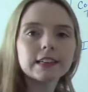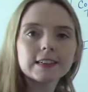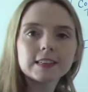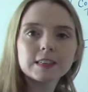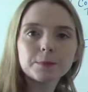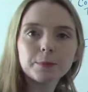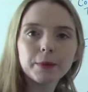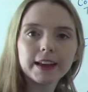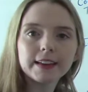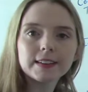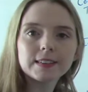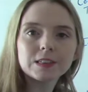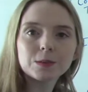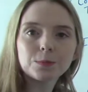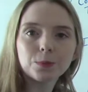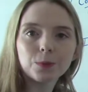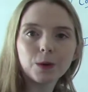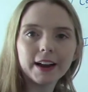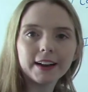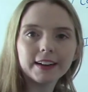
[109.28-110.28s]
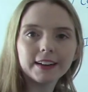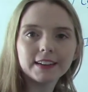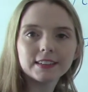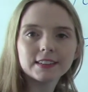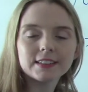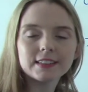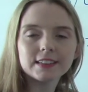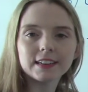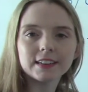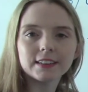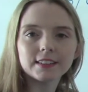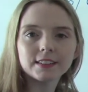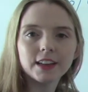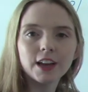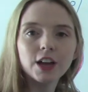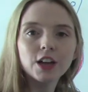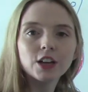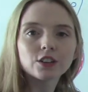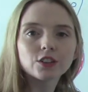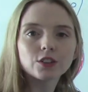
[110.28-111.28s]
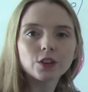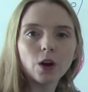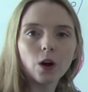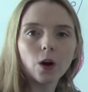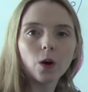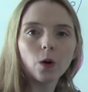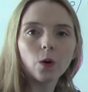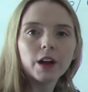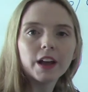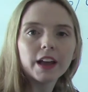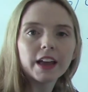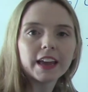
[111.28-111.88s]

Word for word: spaced pregnancies. So